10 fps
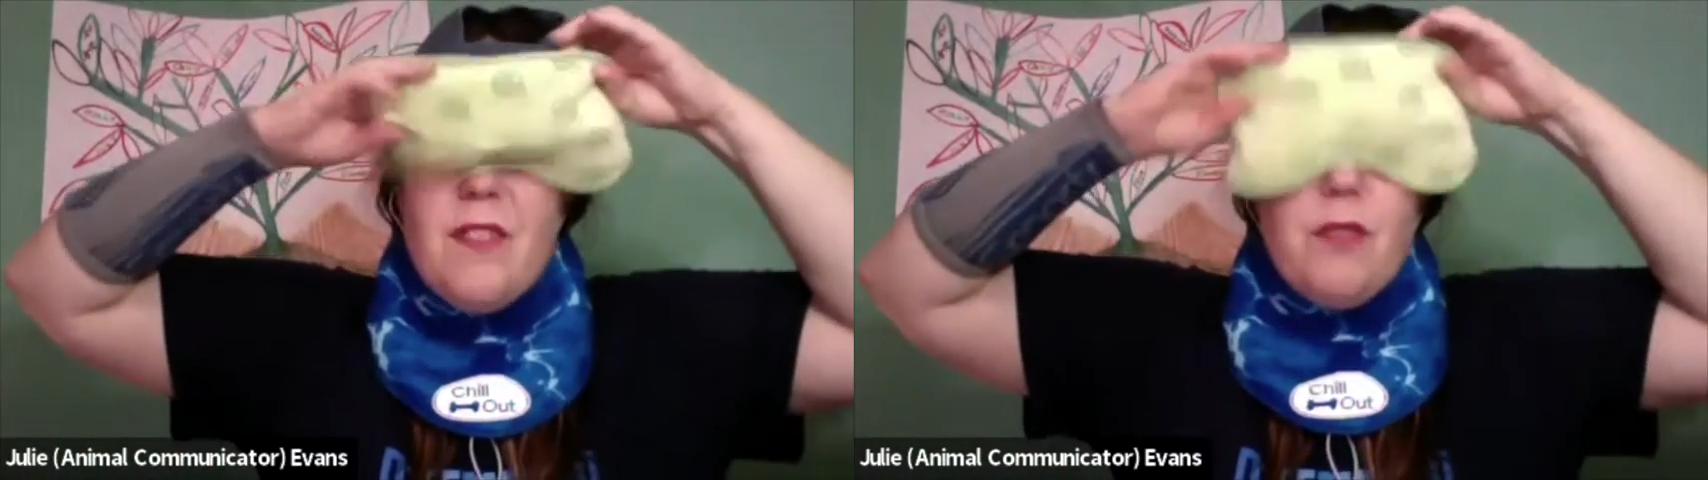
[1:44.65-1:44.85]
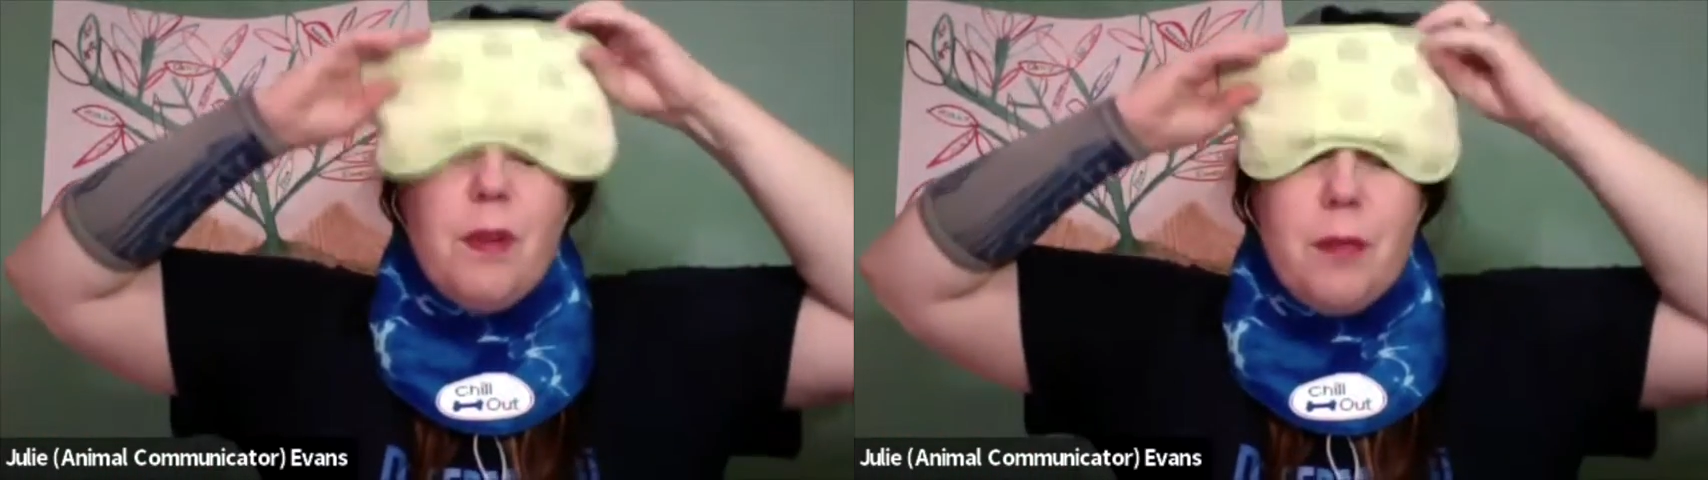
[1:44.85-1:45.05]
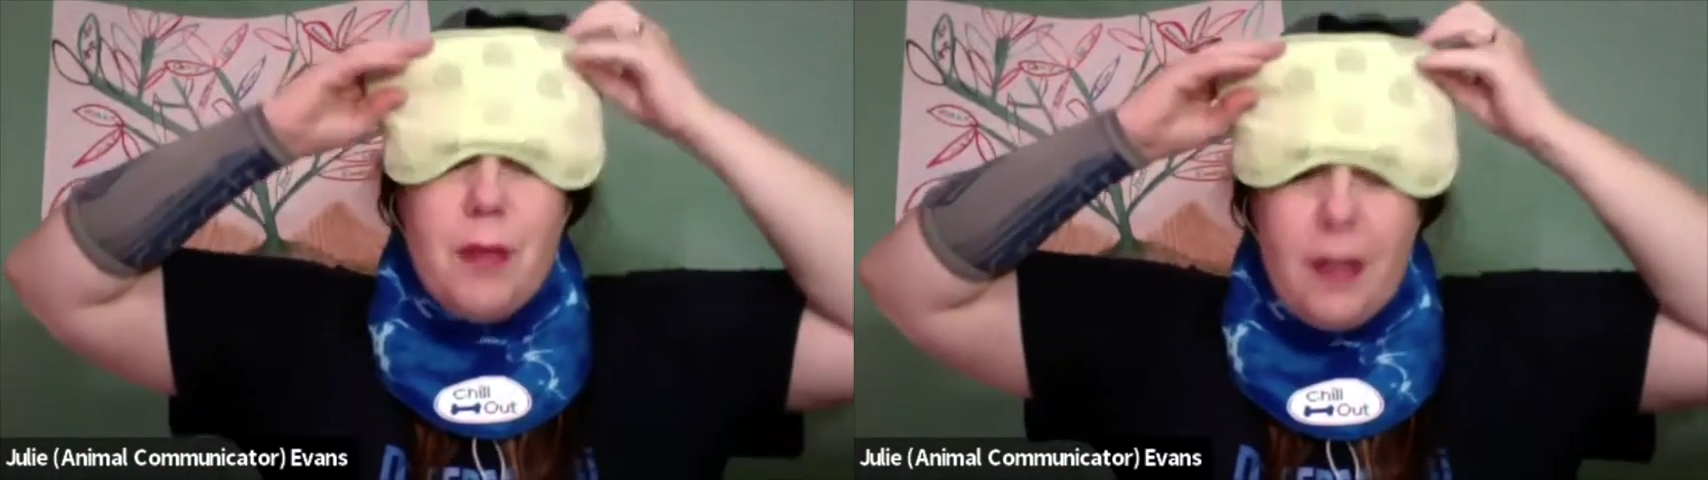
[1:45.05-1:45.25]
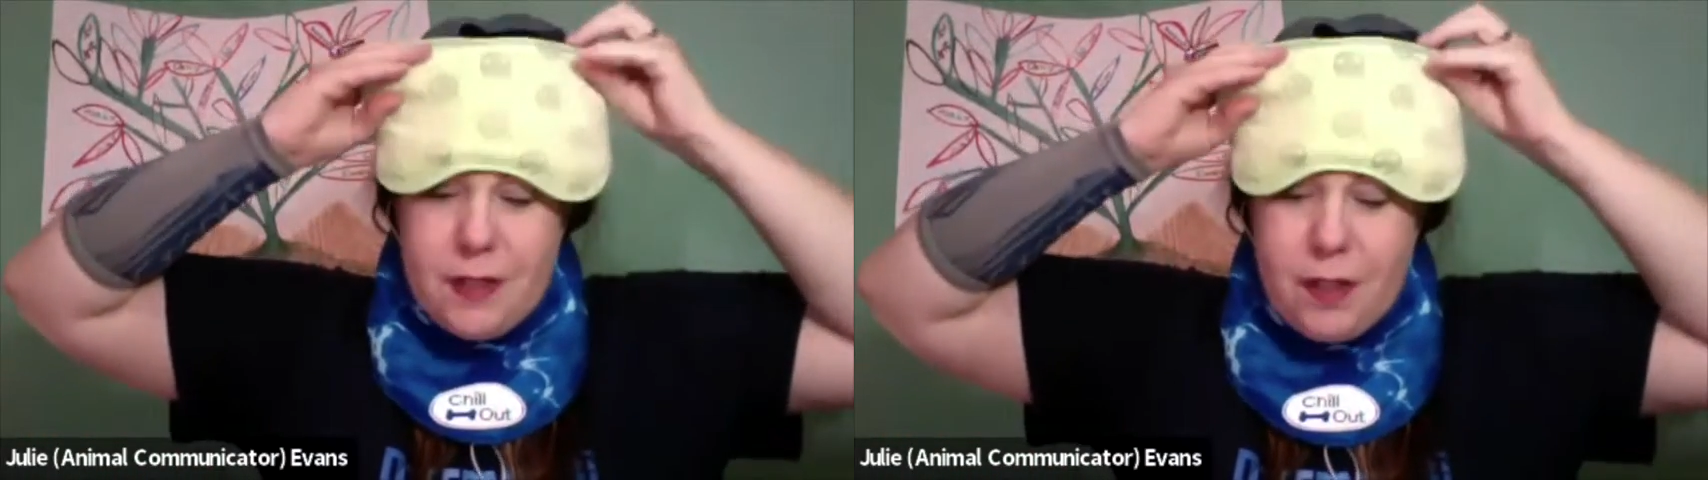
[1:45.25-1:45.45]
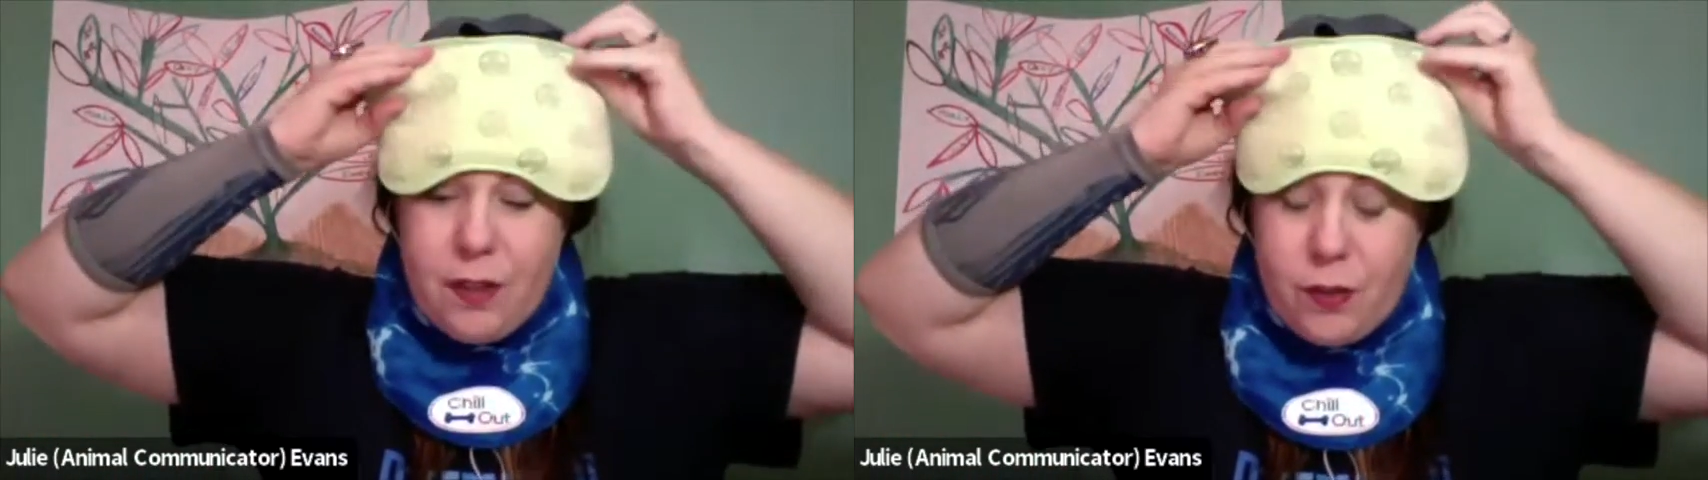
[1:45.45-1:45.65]
Flip that
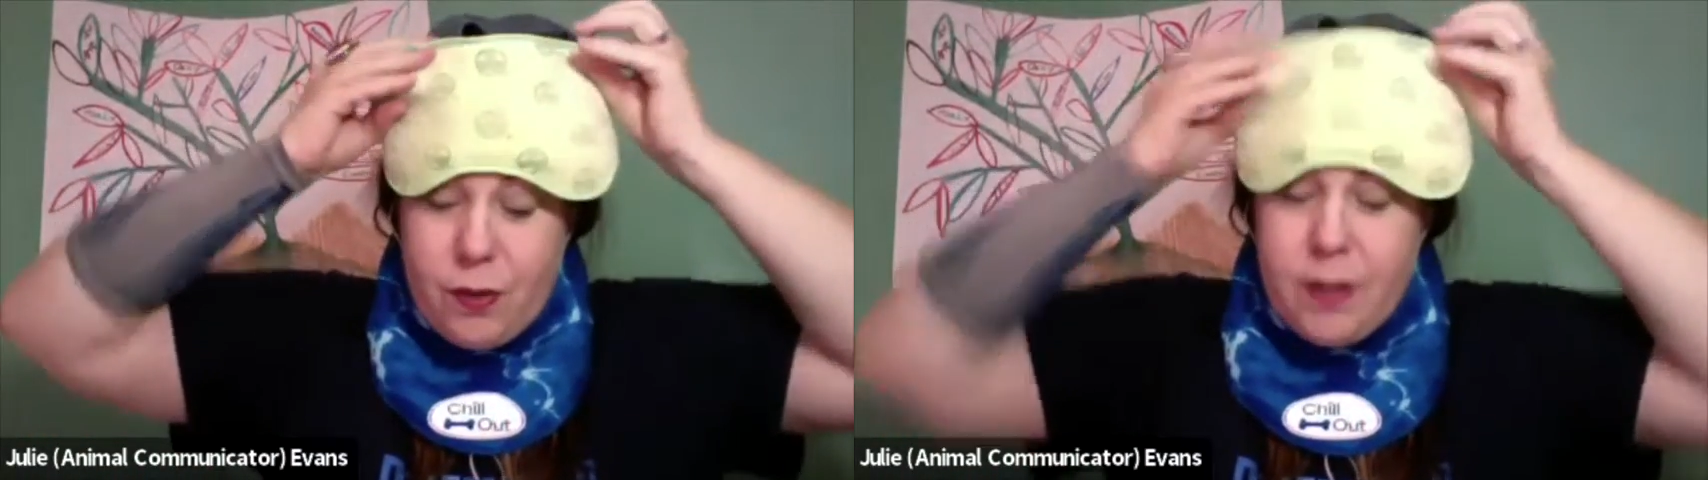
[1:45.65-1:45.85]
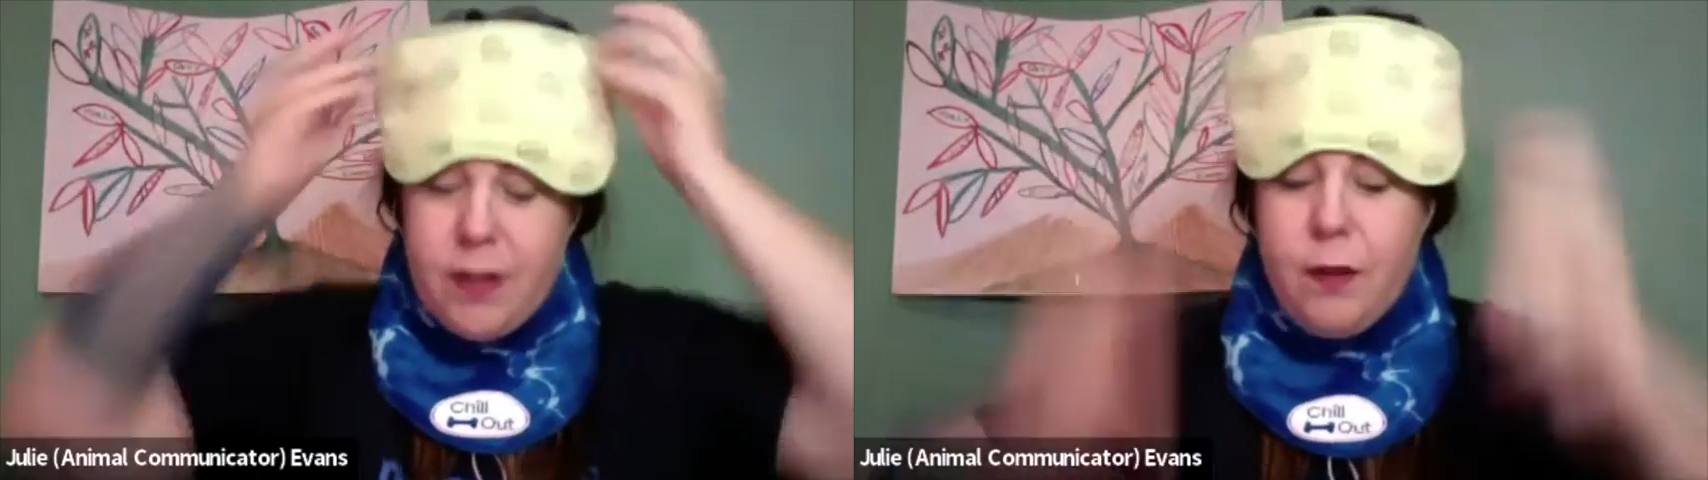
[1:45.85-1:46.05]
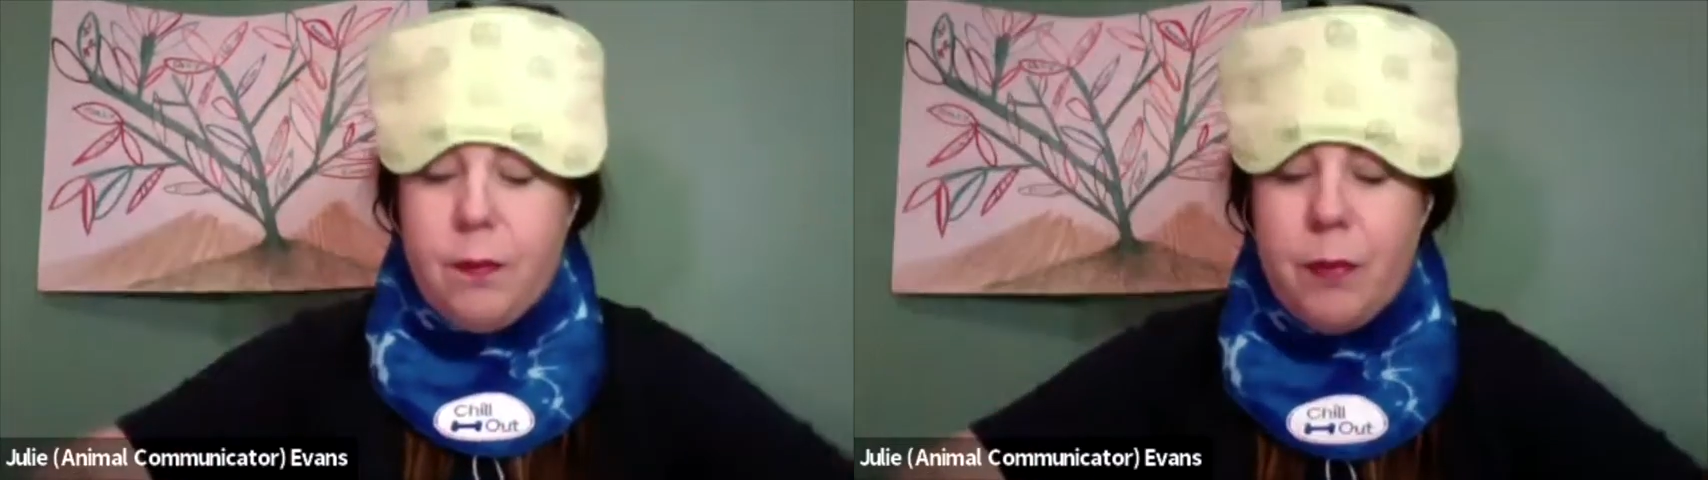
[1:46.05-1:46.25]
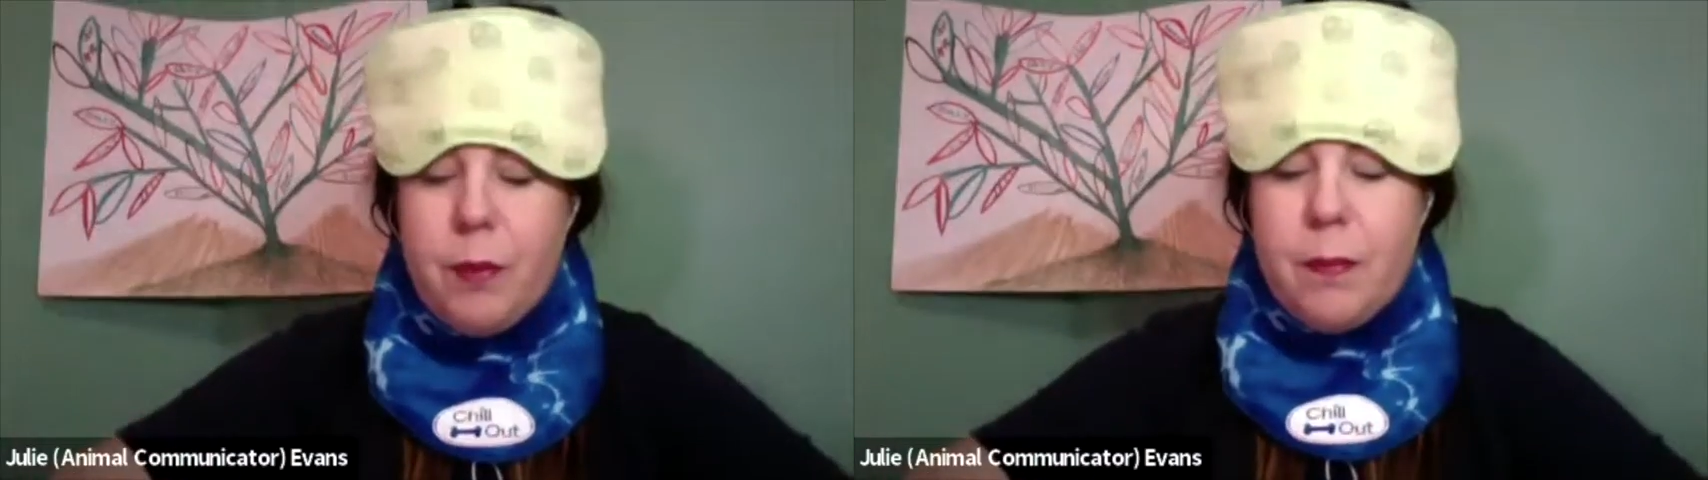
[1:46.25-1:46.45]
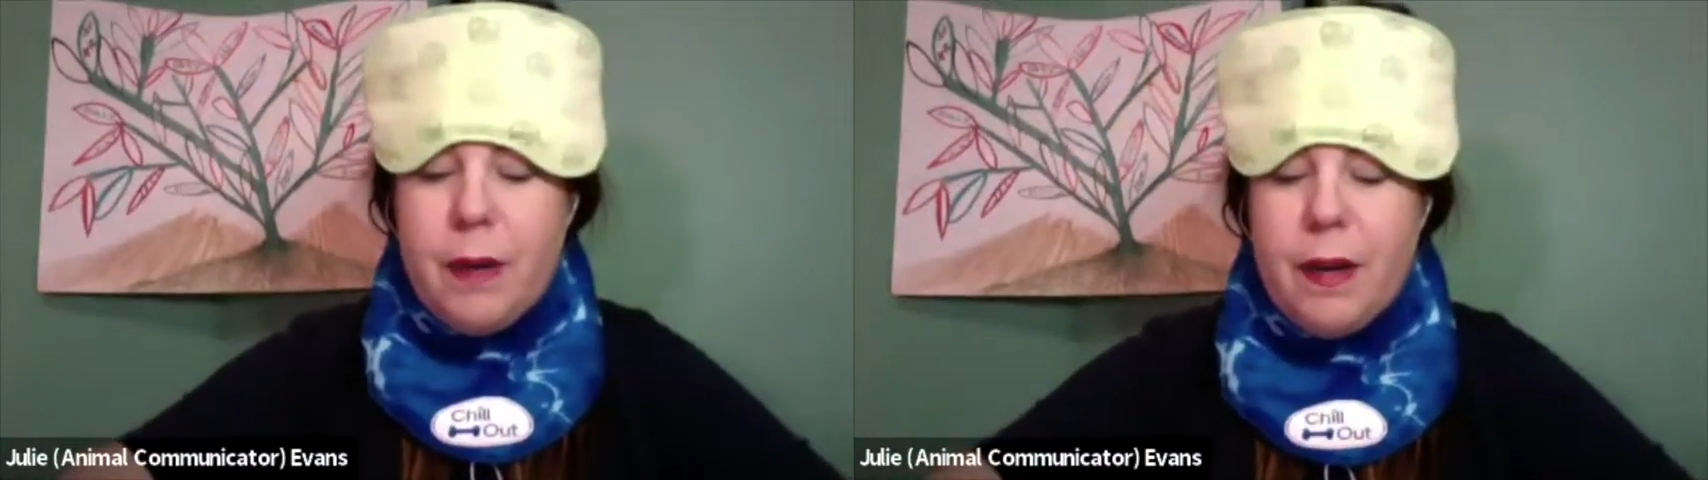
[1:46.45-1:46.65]
sucker around,
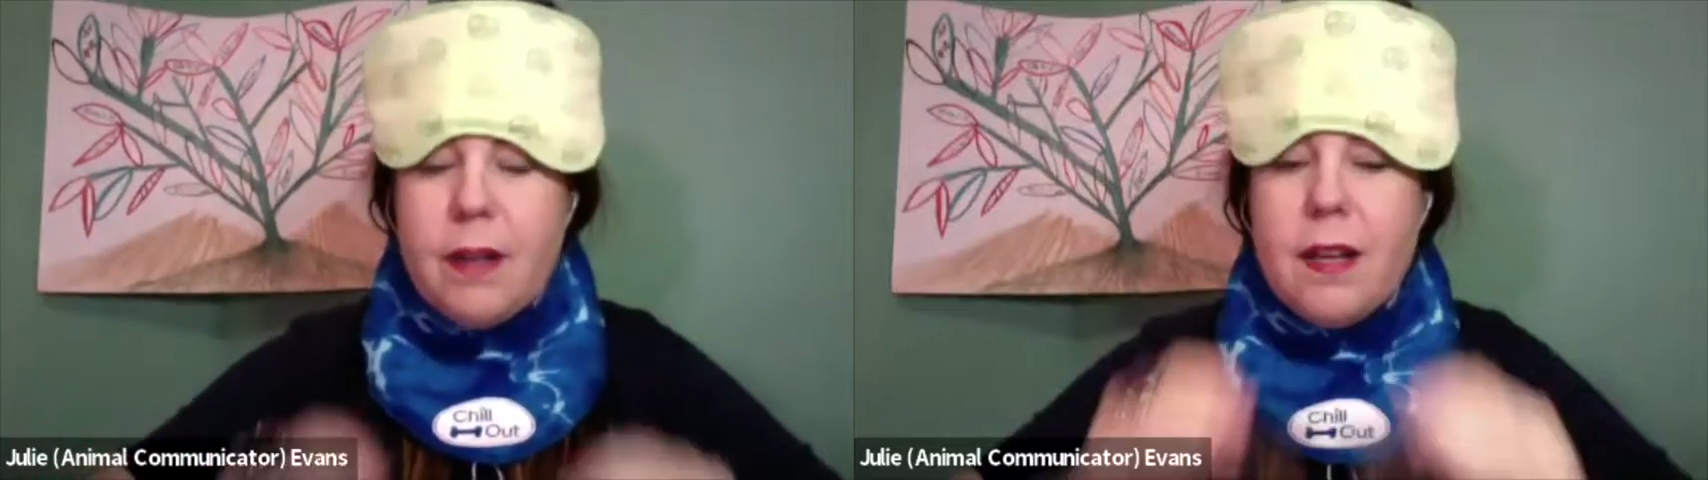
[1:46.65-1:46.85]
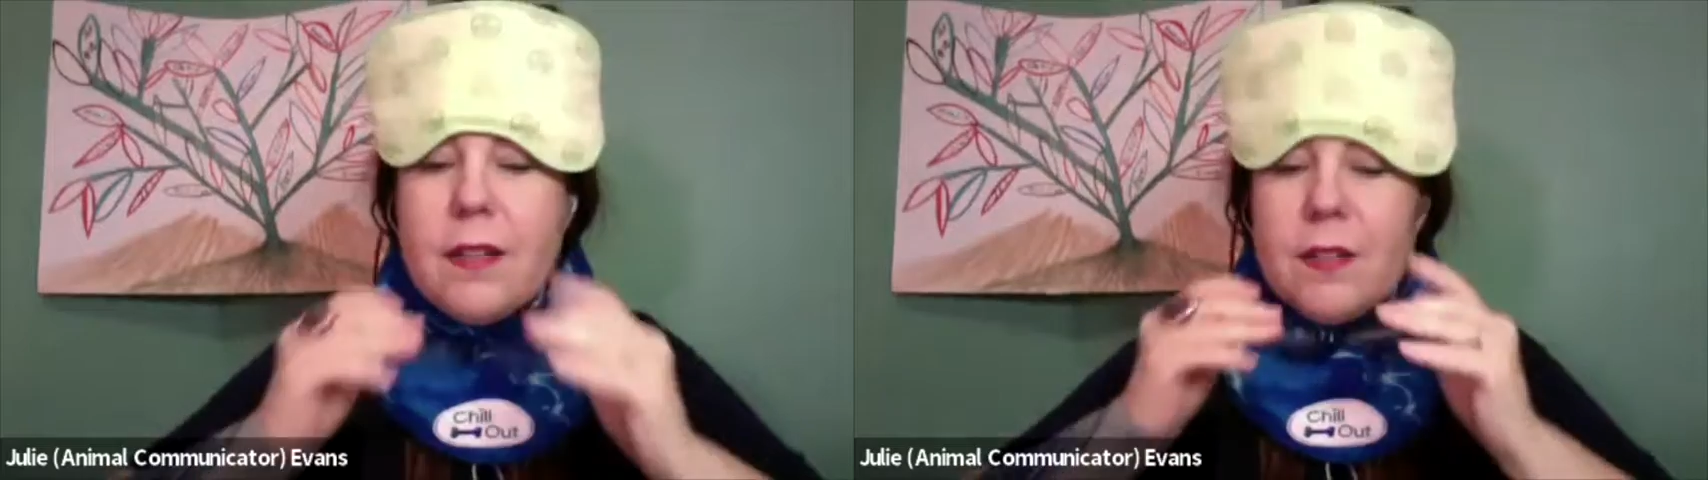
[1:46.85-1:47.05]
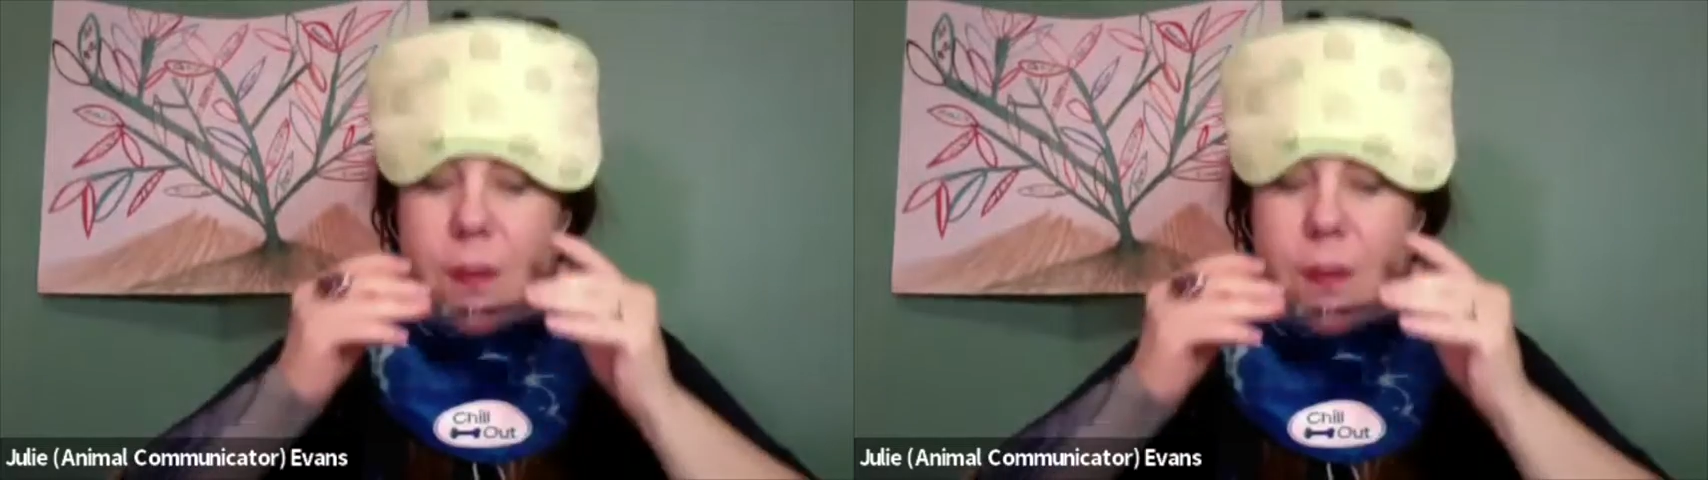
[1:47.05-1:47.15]
put my glasses